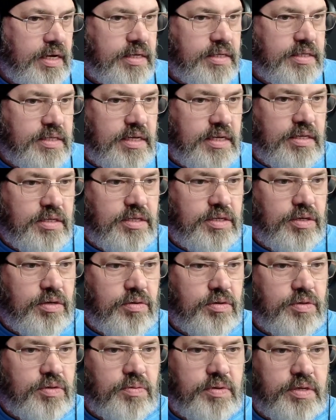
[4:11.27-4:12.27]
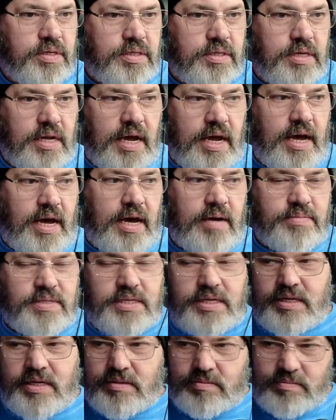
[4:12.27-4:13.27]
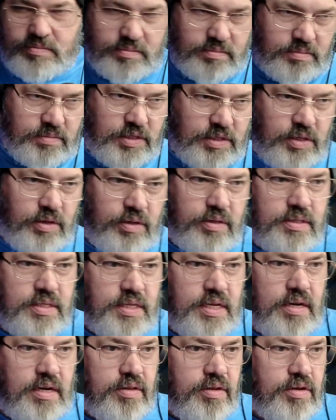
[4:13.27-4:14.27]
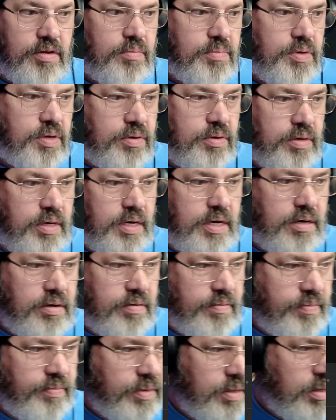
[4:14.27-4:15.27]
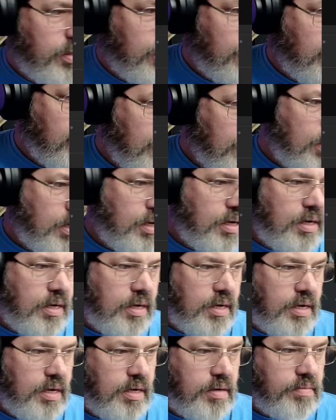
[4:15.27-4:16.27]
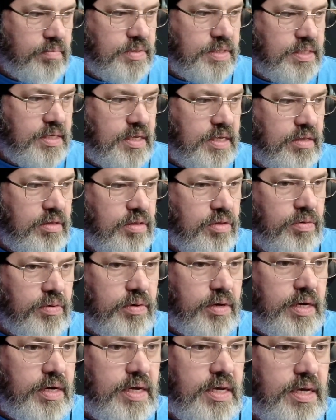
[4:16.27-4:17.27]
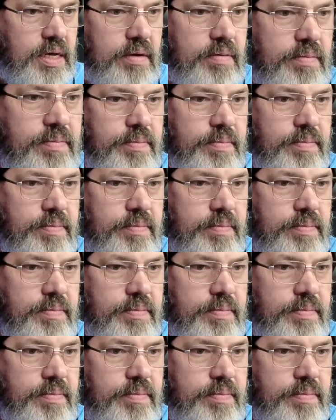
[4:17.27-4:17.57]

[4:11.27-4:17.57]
Scene 2 is what I'm seeing. So you can see it on the computer here. Scene 3.